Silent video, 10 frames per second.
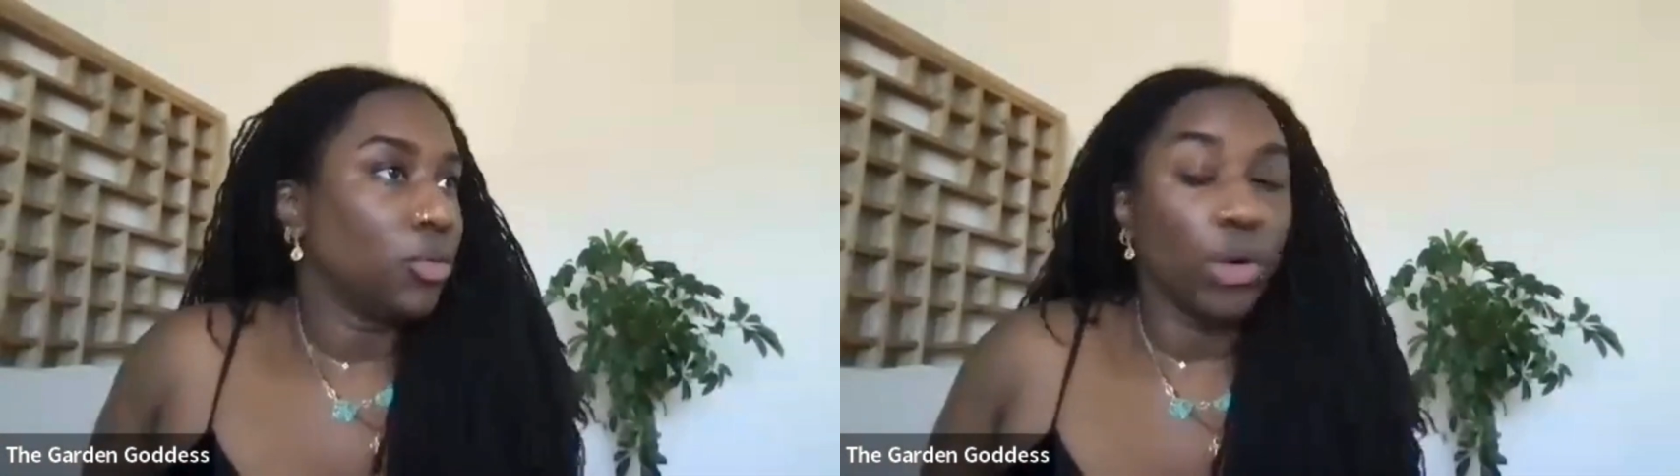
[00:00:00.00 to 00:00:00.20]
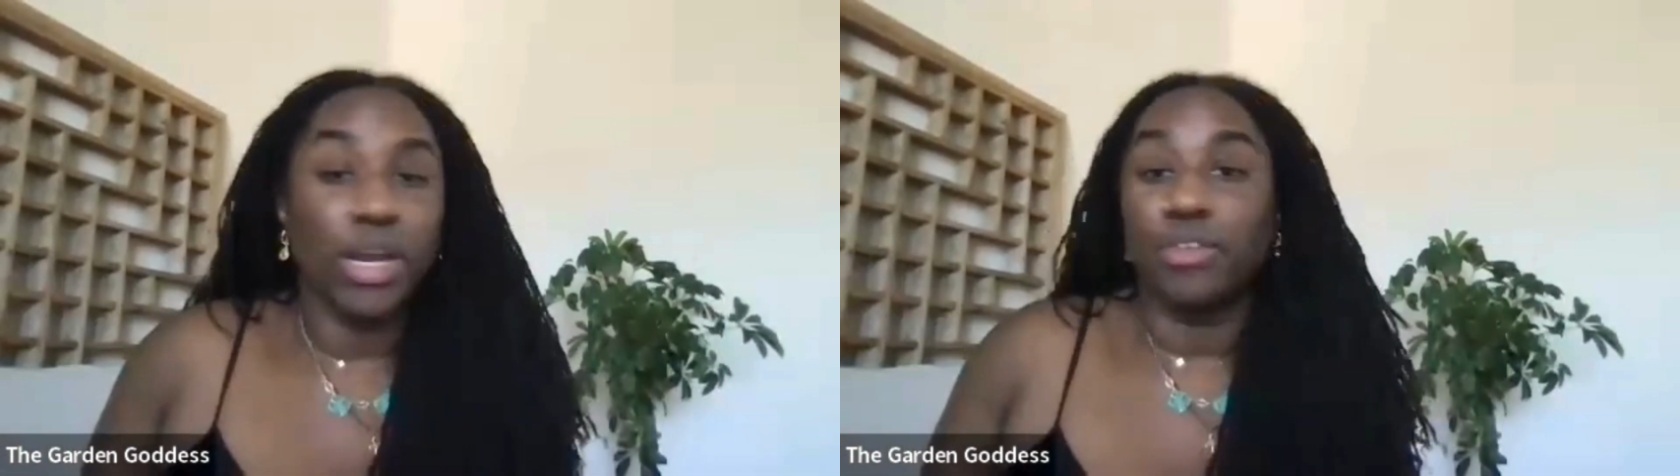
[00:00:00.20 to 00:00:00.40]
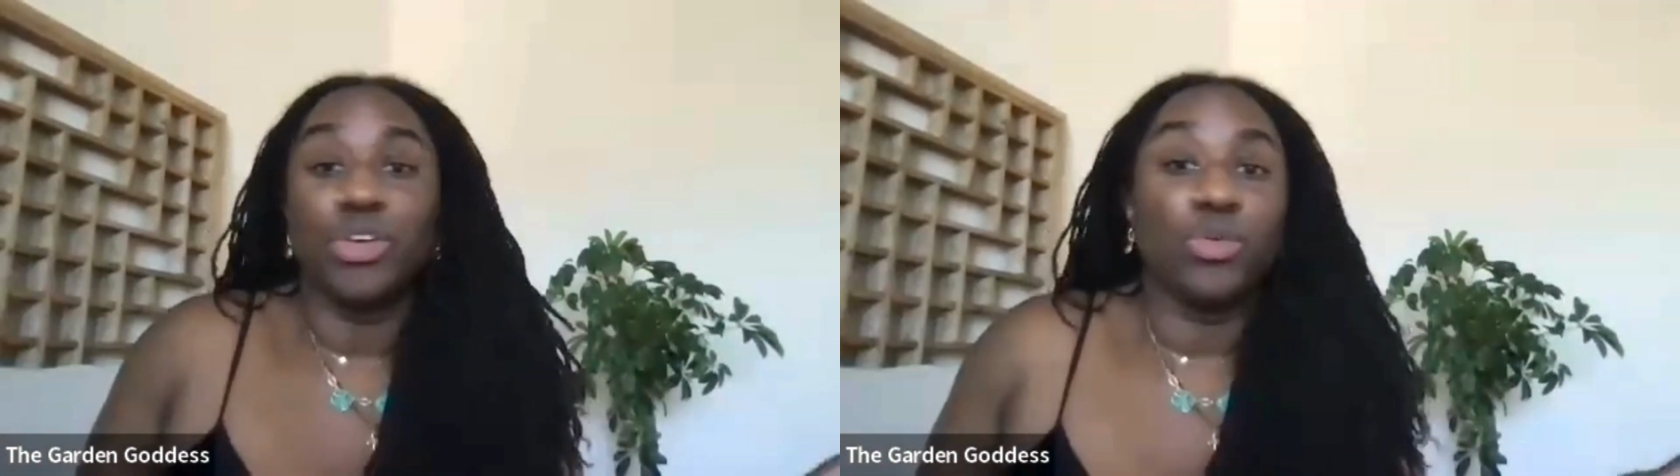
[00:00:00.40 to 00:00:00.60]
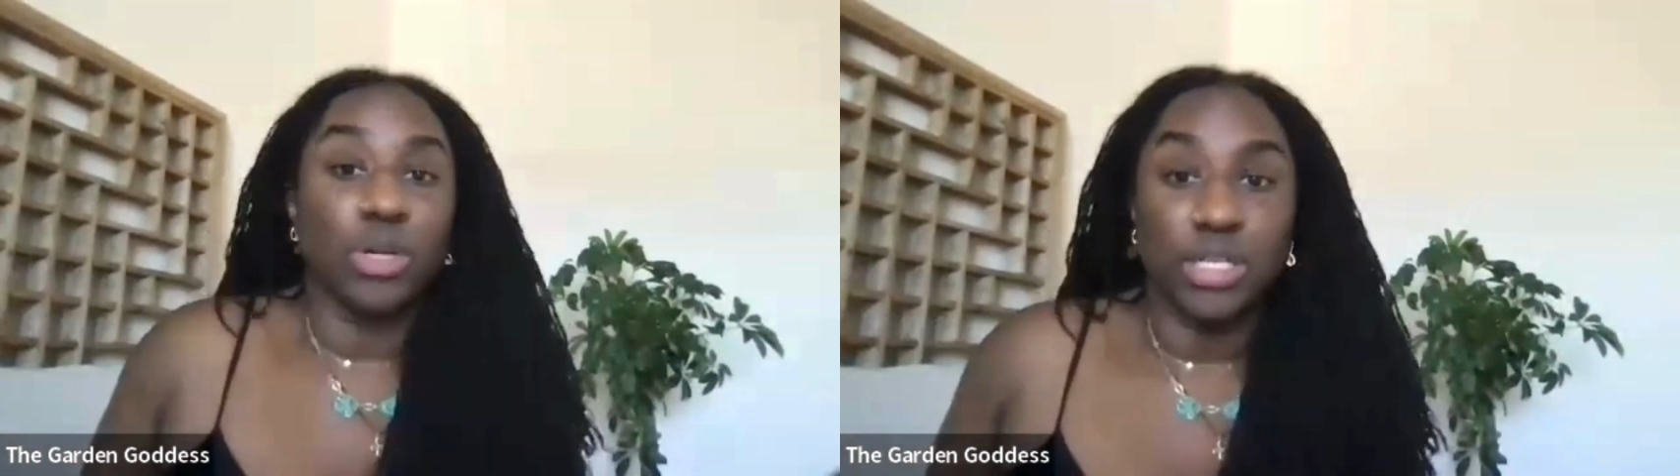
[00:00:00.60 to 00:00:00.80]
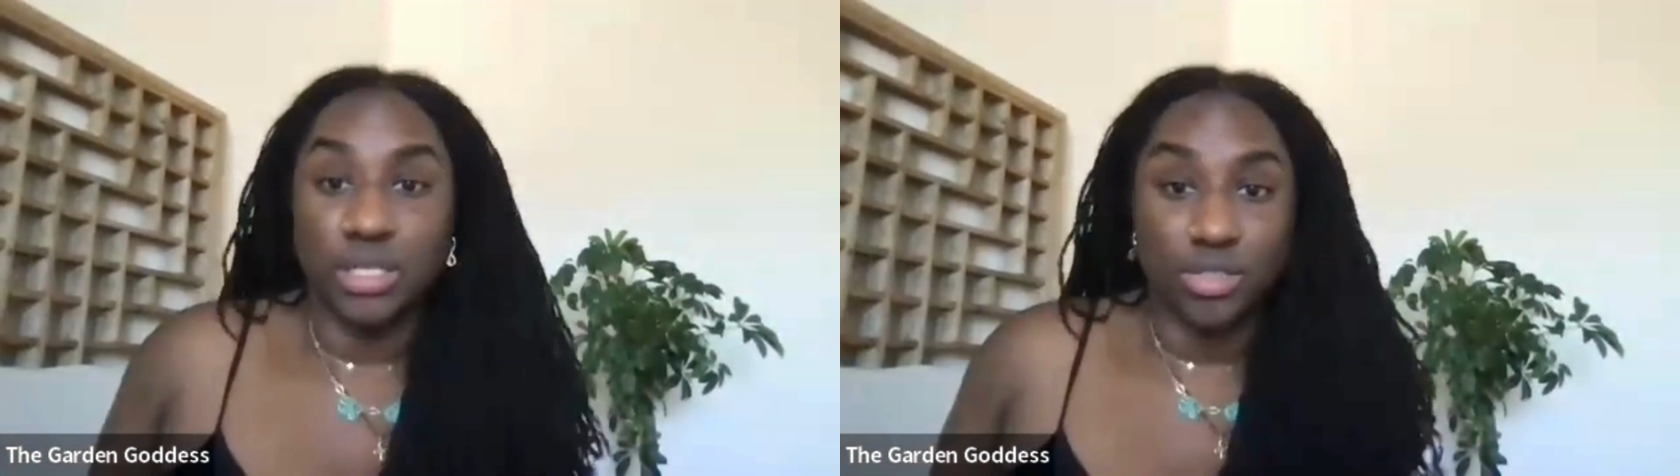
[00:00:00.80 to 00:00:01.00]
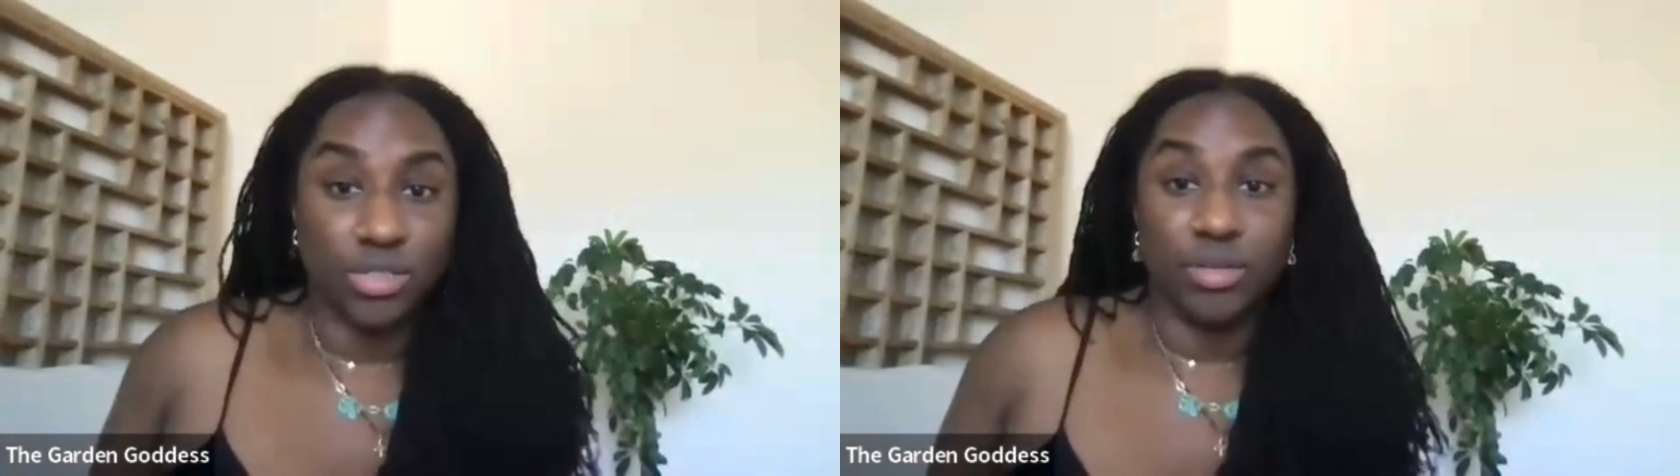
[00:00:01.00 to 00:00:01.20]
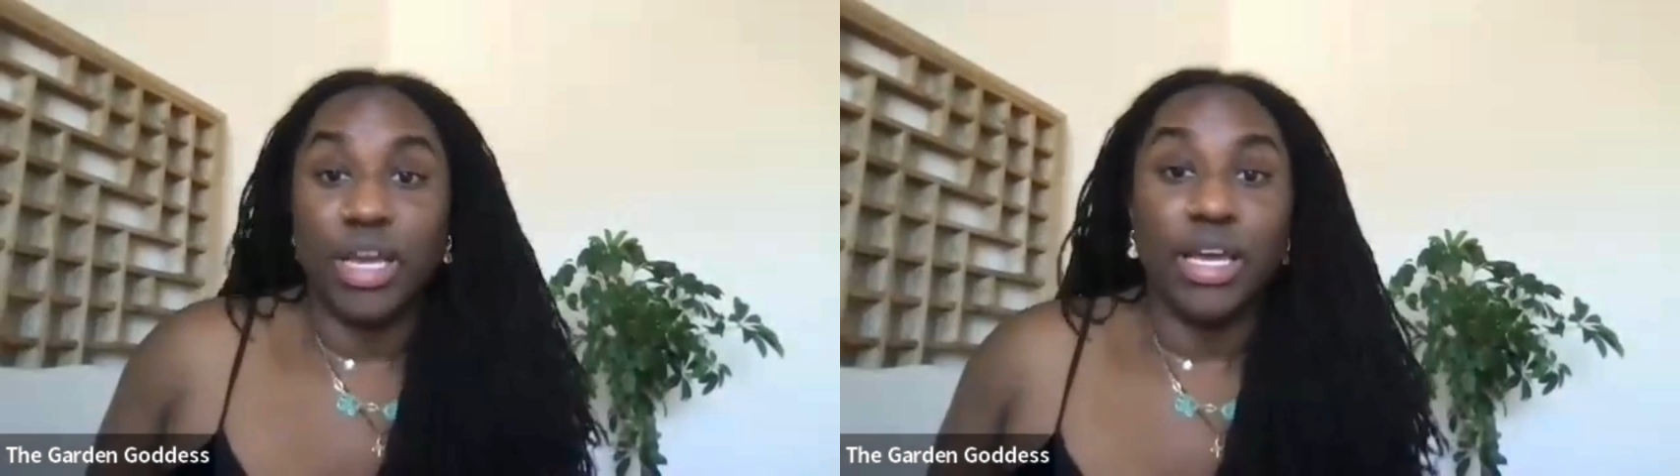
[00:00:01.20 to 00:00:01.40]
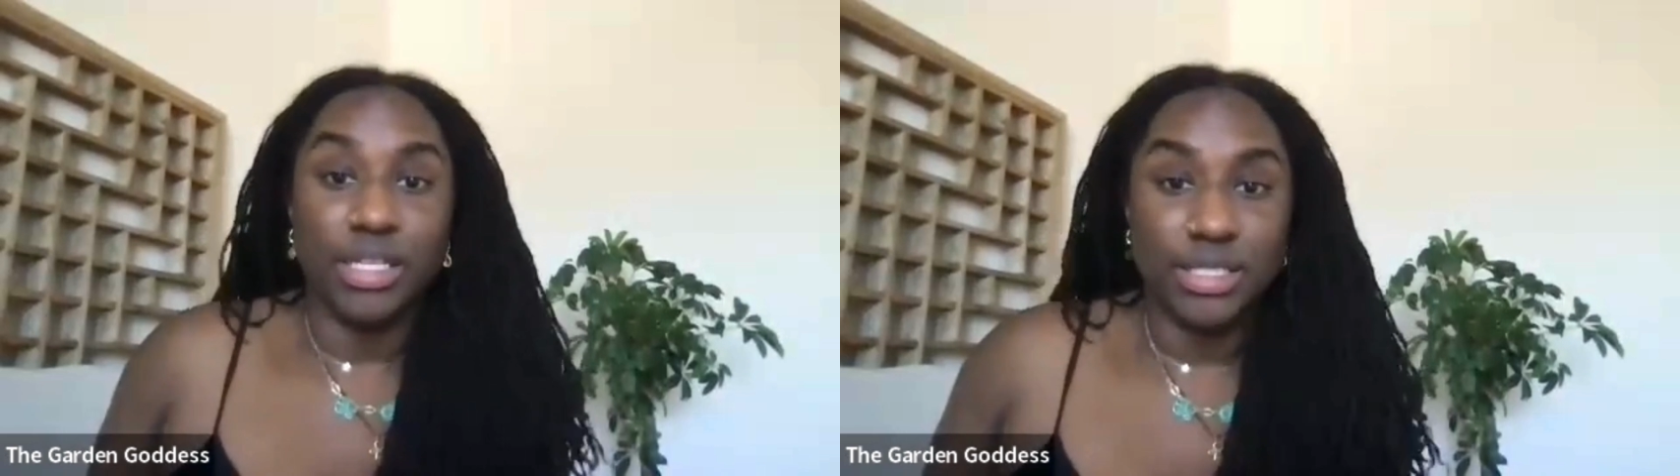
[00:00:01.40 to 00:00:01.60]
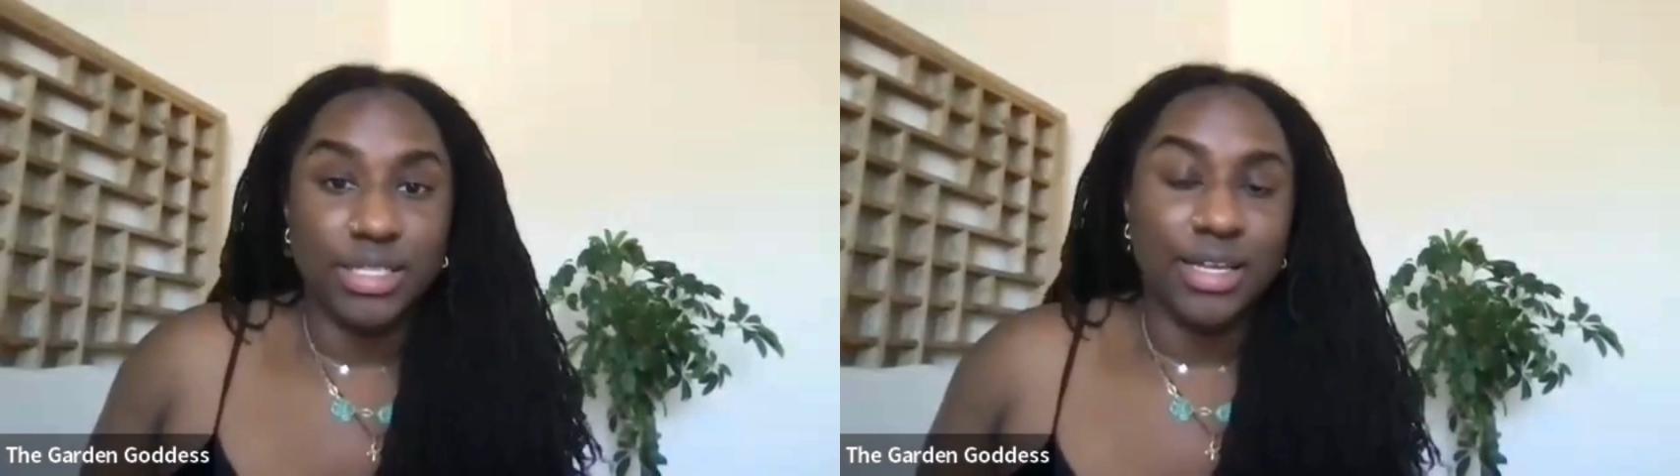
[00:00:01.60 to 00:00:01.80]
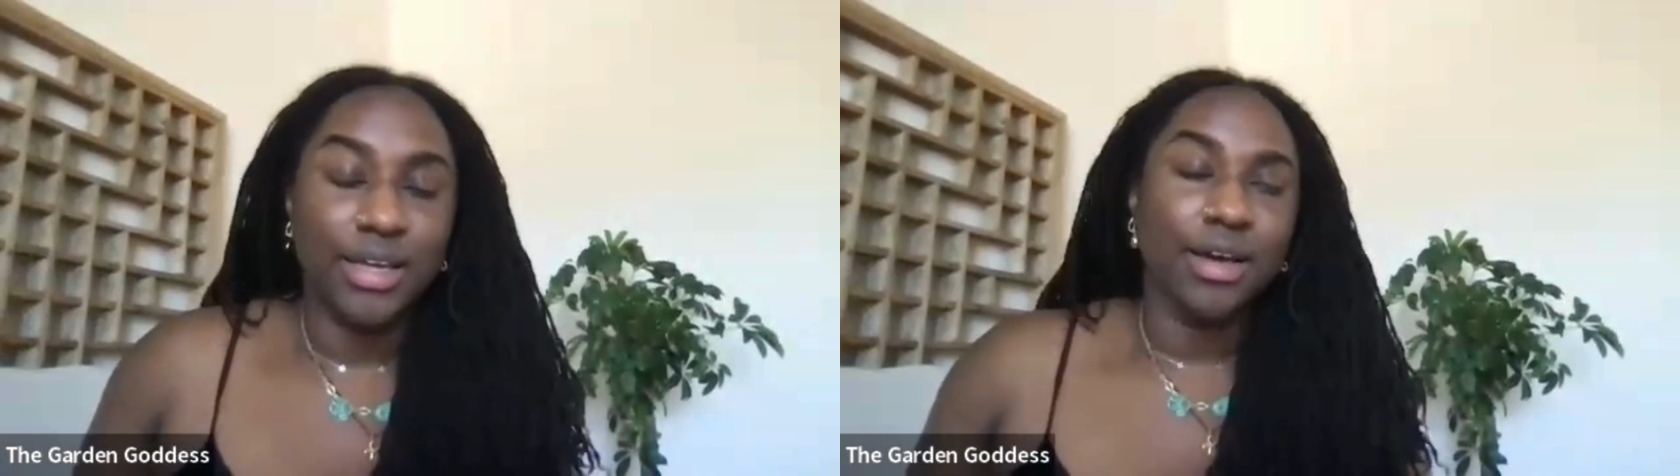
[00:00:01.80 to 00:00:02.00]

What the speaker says: whatever you want to create.